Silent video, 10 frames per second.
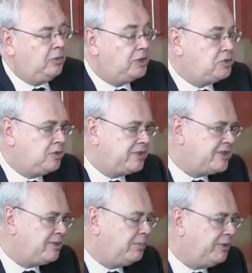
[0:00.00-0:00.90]
which
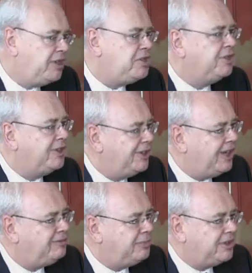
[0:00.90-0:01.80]
was pressuring
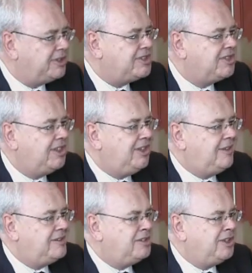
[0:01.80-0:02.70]
government
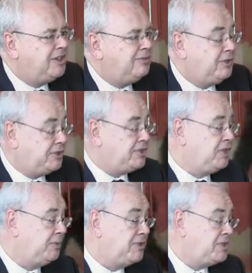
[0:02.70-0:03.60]
to give
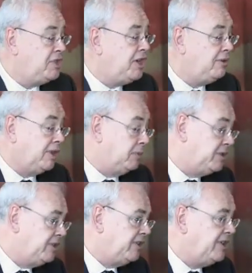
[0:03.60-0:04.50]
consumers generally,
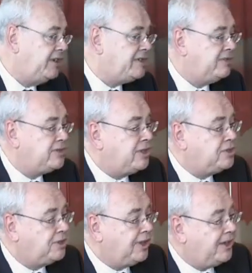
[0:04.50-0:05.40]
but in the case of
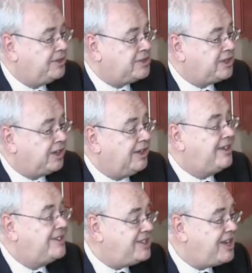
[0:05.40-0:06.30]
social housing,
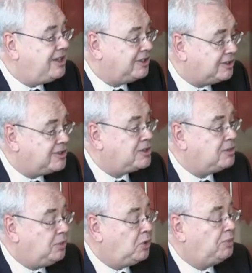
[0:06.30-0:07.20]

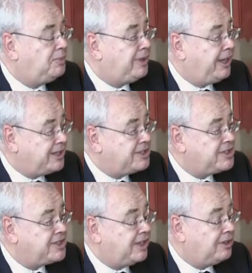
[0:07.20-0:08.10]
tenants more
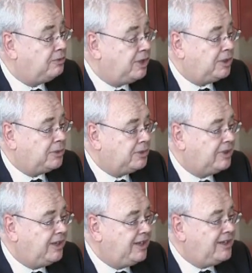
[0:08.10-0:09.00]
place and role.
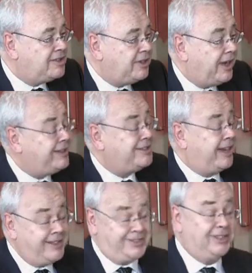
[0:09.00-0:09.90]
So I
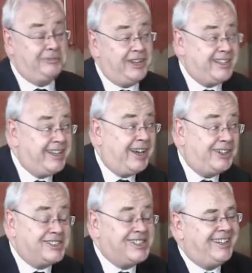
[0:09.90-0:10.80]
had to live that
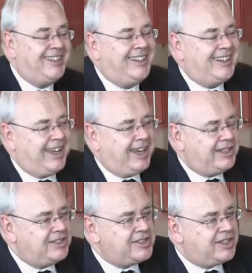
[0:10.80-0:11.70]
out,
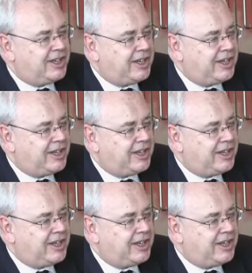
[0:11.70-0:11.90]
and